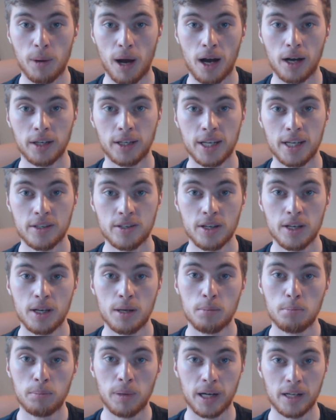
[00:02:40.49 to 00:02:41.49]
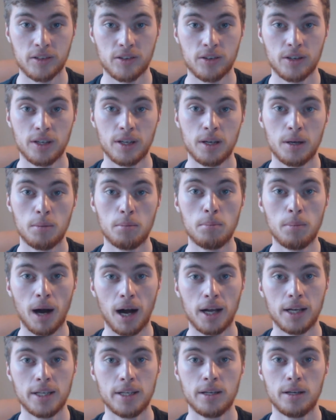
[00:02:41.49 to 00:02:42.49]
market, but
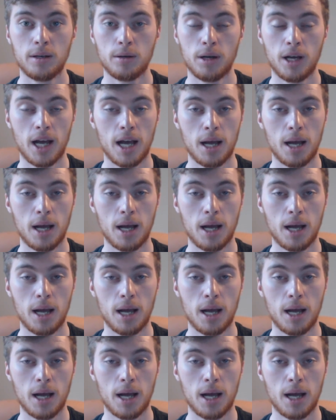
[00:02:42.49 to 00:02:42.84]
my